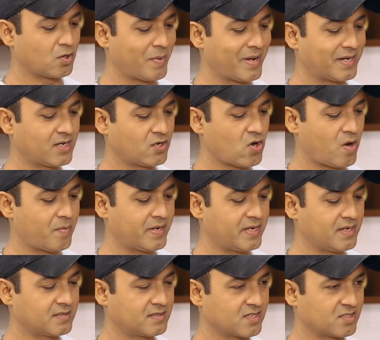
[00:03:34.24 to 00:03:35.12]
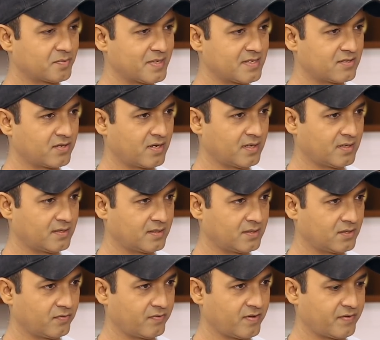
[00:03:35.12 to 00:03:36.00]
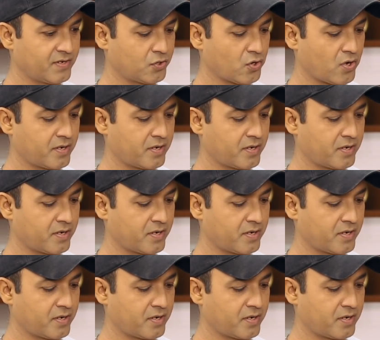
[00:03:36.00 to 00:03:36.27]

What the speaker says: Romantic comedy or suspense thriller, your favorite